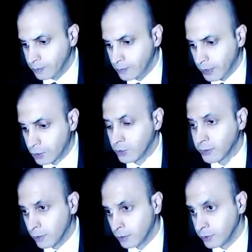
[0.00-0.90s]

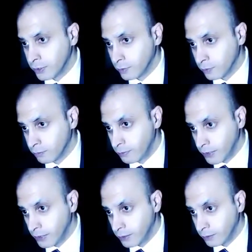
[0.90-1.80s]
Actually, they're
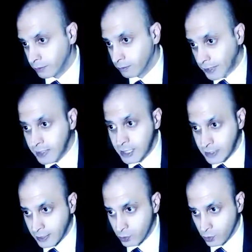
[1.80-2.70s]
making many
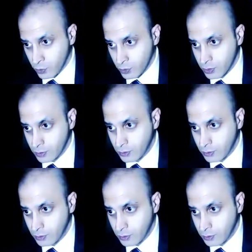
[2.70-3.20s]
statues